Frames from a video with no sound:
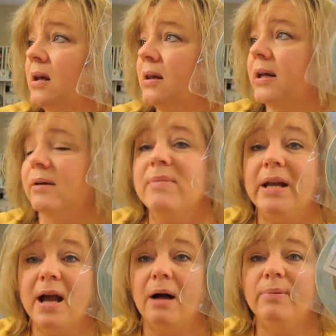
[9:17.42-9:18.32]
like
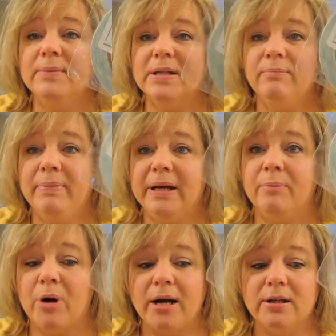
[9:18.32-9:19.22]
mini albums and big
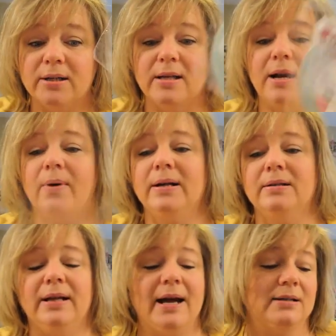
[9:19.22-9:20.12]
projects that I want to
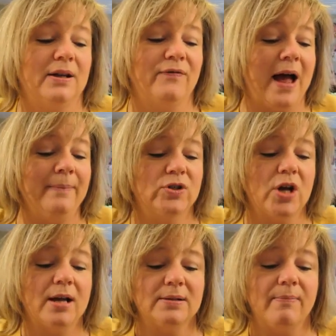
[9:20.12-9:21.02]
last. If I'm
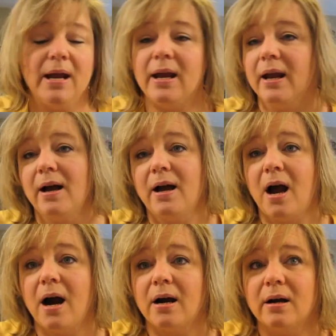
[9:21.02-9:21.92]
just making a
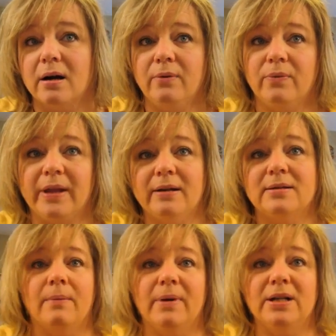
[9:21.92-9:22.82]
card that
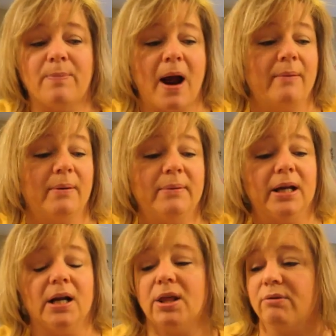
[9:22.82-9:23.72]
somebody's probably
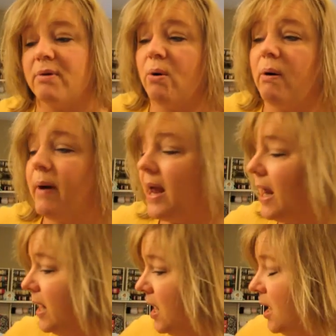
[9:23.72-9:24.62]
going to throw
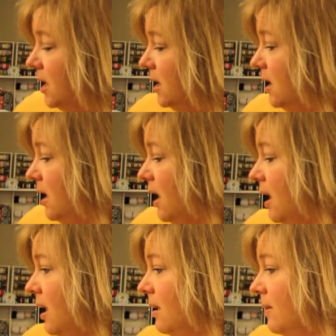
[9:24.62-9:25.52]
away,
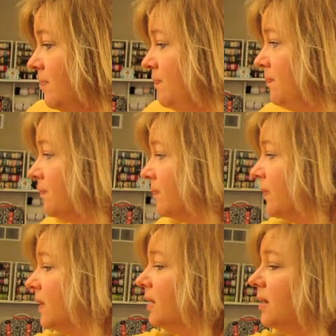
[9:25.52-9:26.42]
then
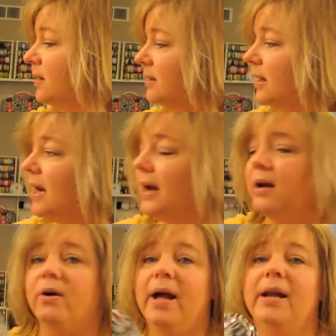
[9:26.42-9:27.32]
I
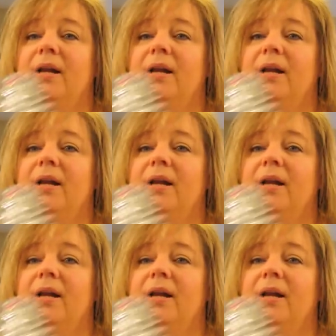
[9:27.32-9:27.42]
go ahead